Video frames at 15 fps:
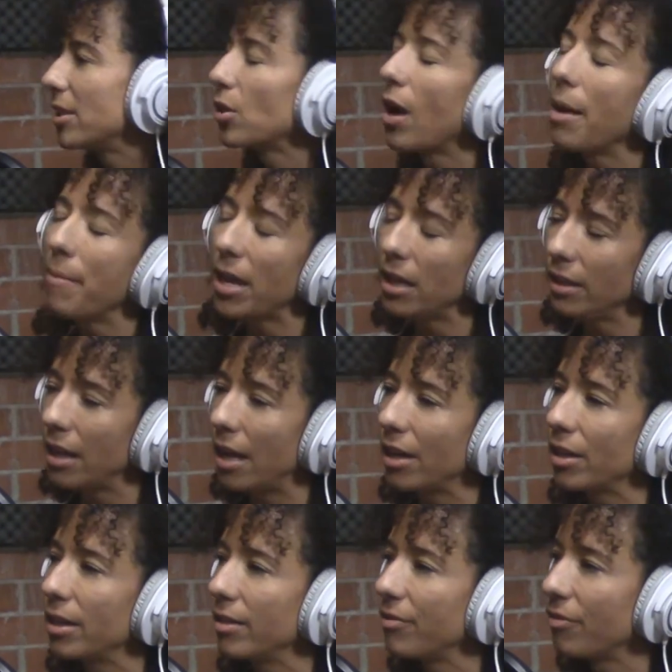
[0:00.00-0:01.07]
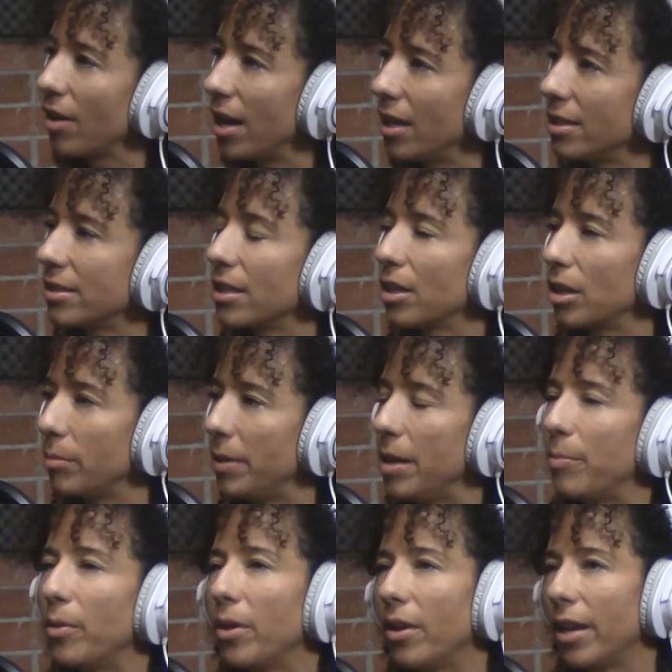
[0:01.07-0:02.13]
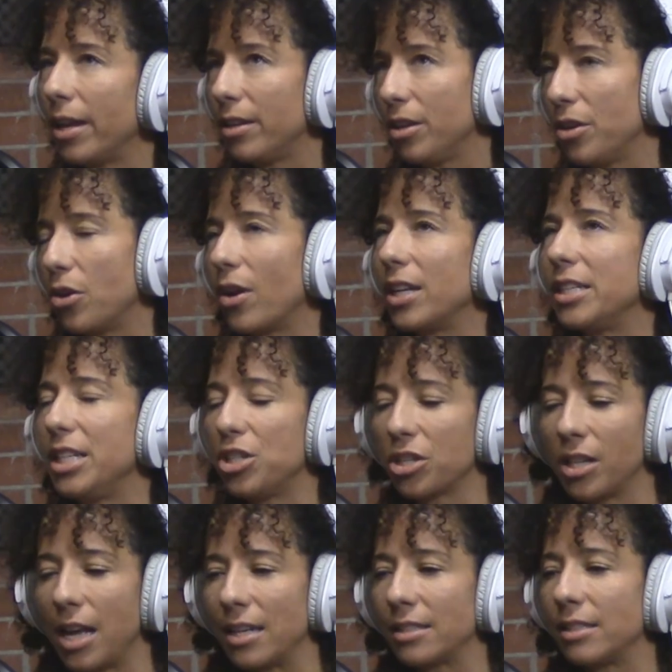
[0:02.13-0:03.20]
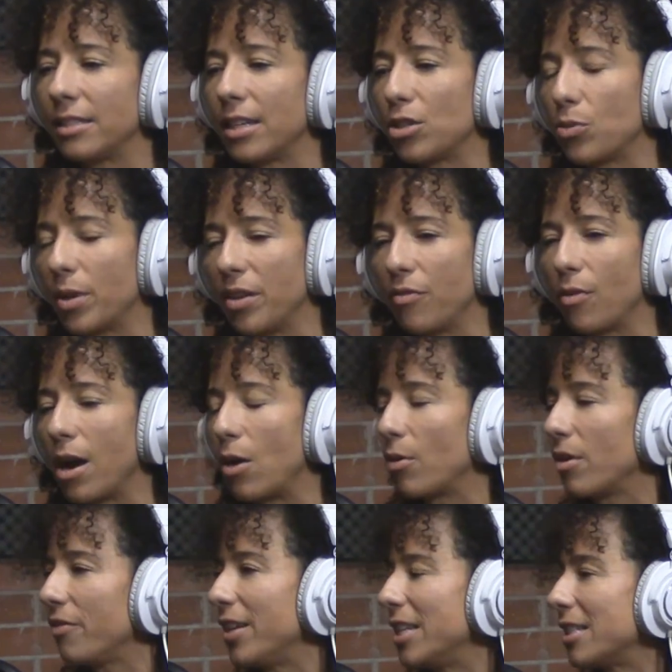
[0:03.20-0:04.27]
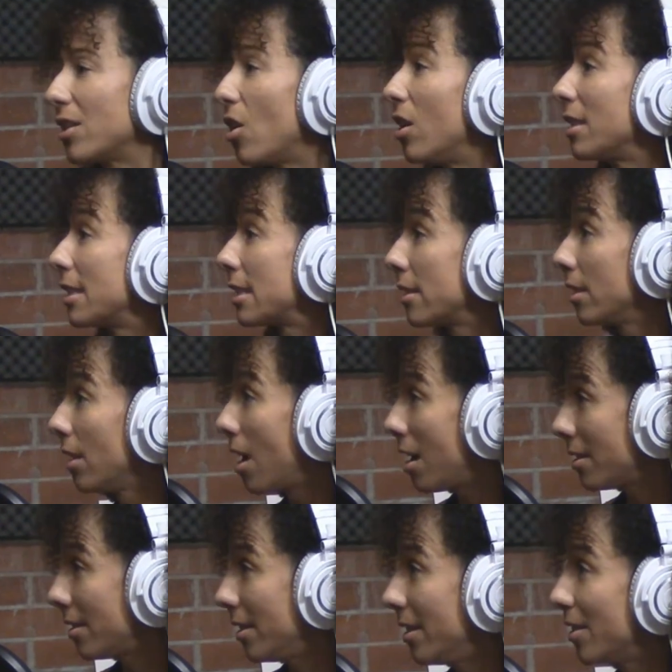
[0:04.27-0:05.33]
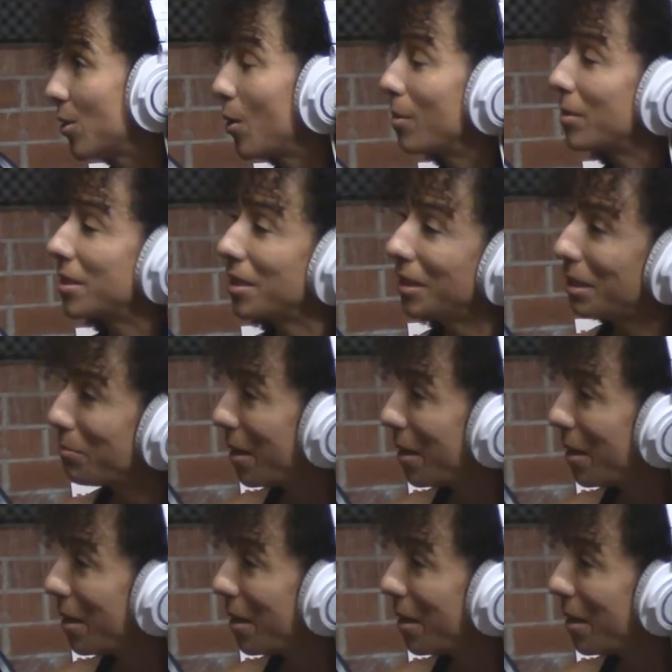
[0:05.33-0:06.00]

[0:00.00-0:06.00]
So I met a lot of good friends and good people, and, I teach classes at 24 Hour Fitness on Slauson, so I'm still in